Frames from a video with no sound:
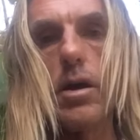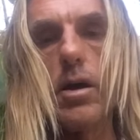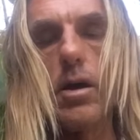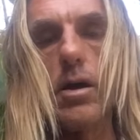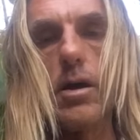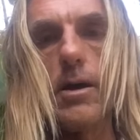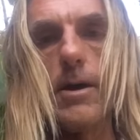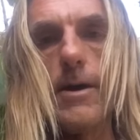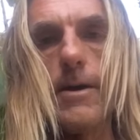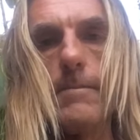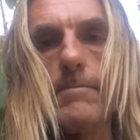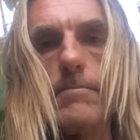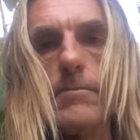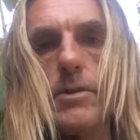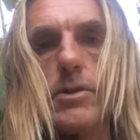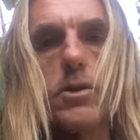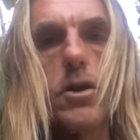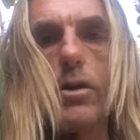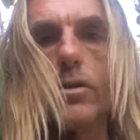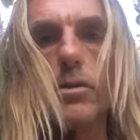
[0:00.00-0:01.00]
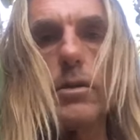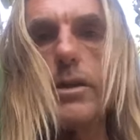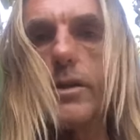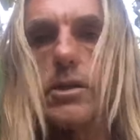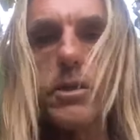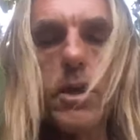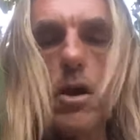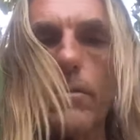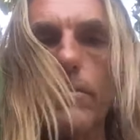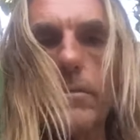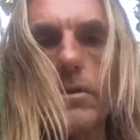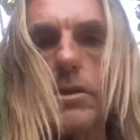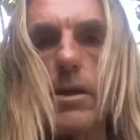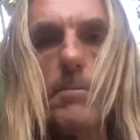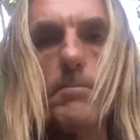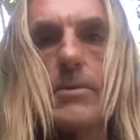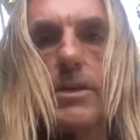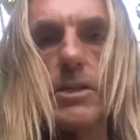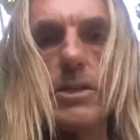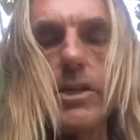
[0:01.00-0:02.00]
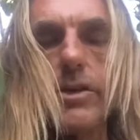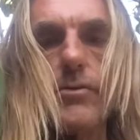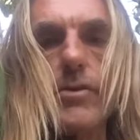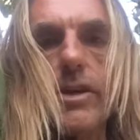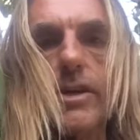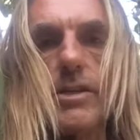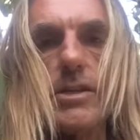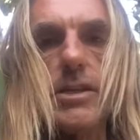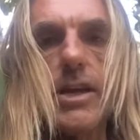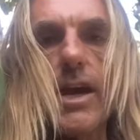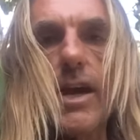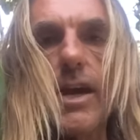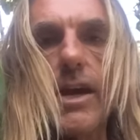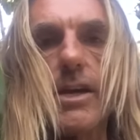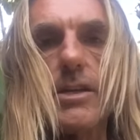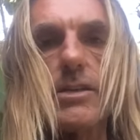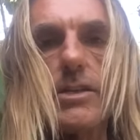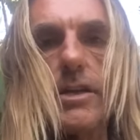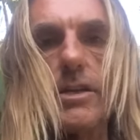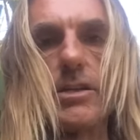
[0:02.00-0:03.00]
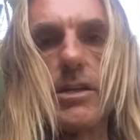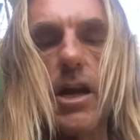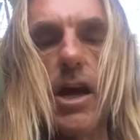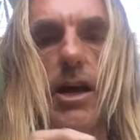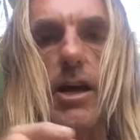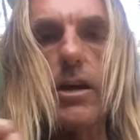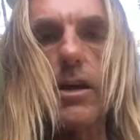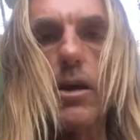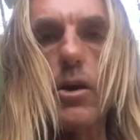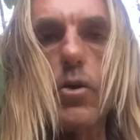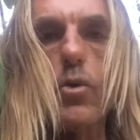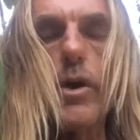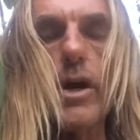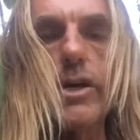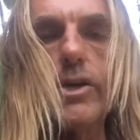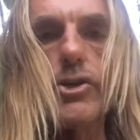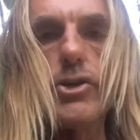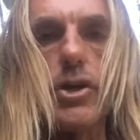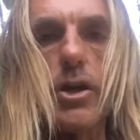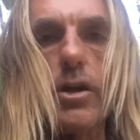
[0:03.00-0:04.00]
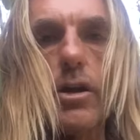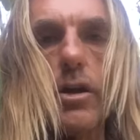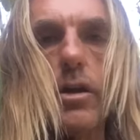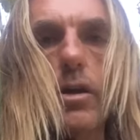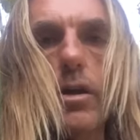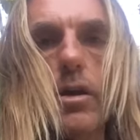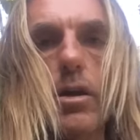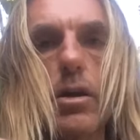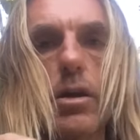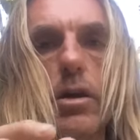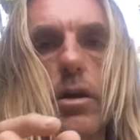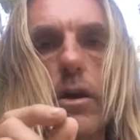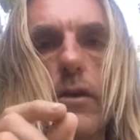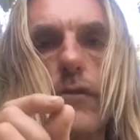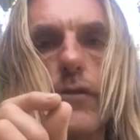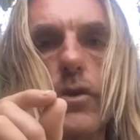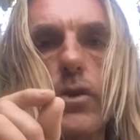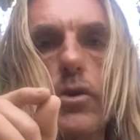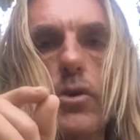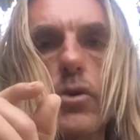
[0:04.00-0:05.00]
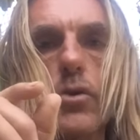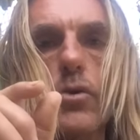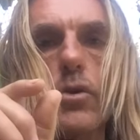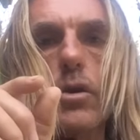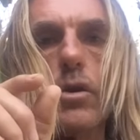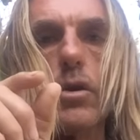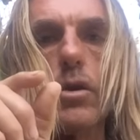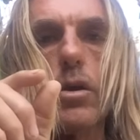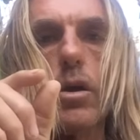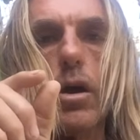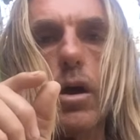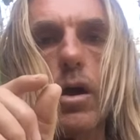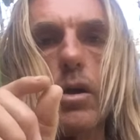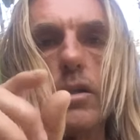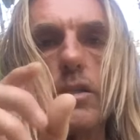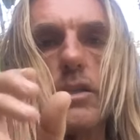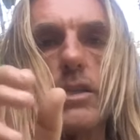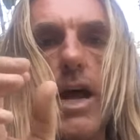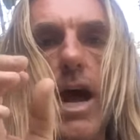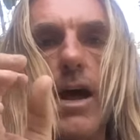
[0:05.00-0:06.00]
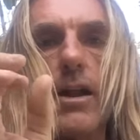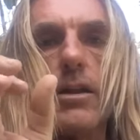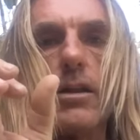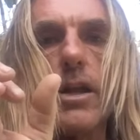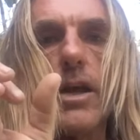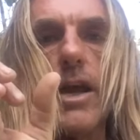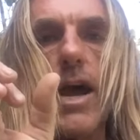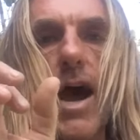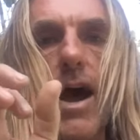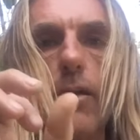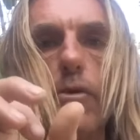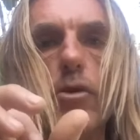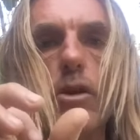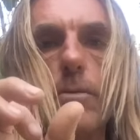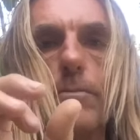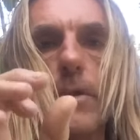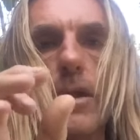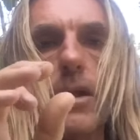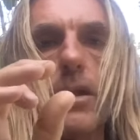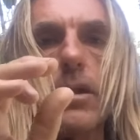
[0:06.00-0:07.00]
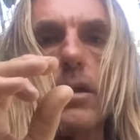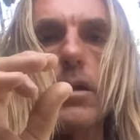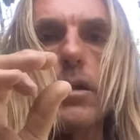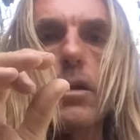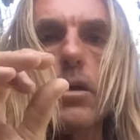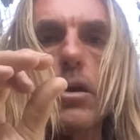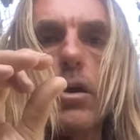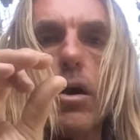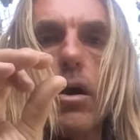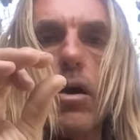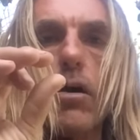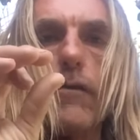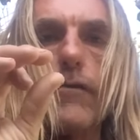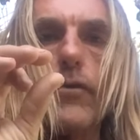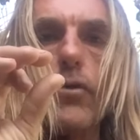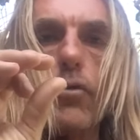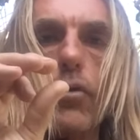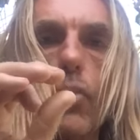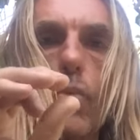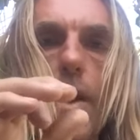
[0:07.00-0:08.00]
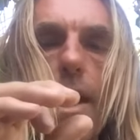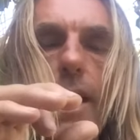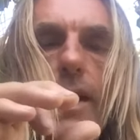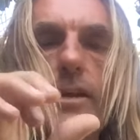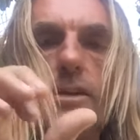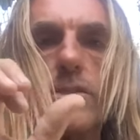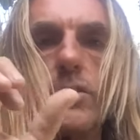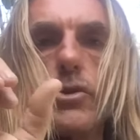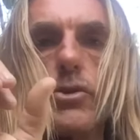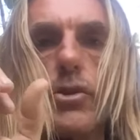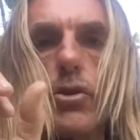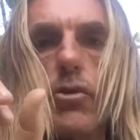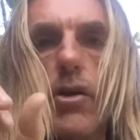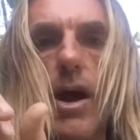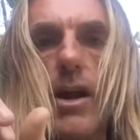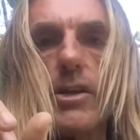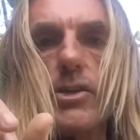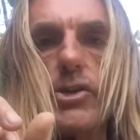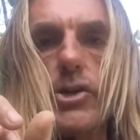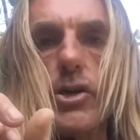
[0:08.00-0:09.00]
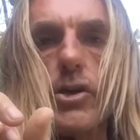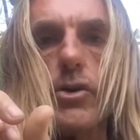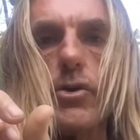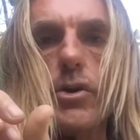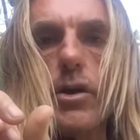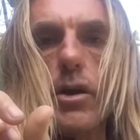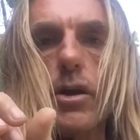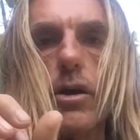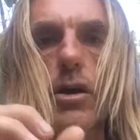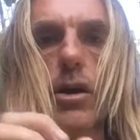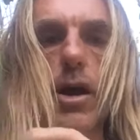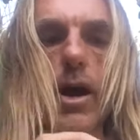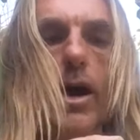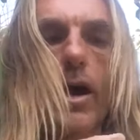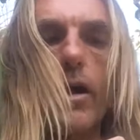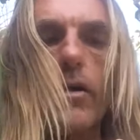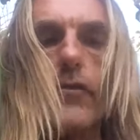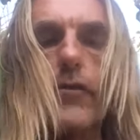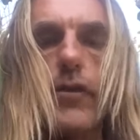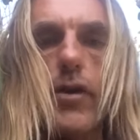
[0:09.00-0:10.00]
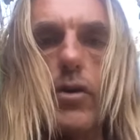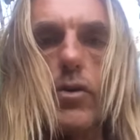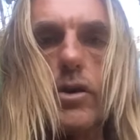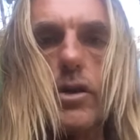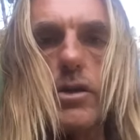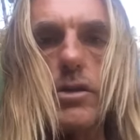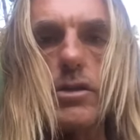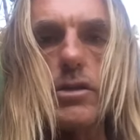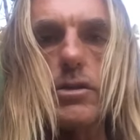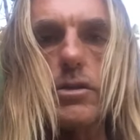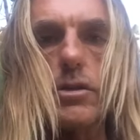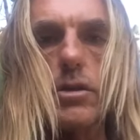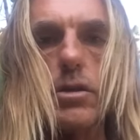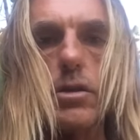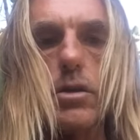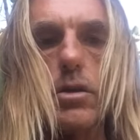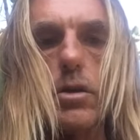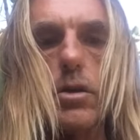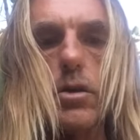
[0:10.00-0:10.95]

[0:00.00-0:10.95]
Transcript: Um, it's not it's not some mysterious thing. It's it's like an equation. If you understand the alchemy of your awareness and your attitude, how to focus,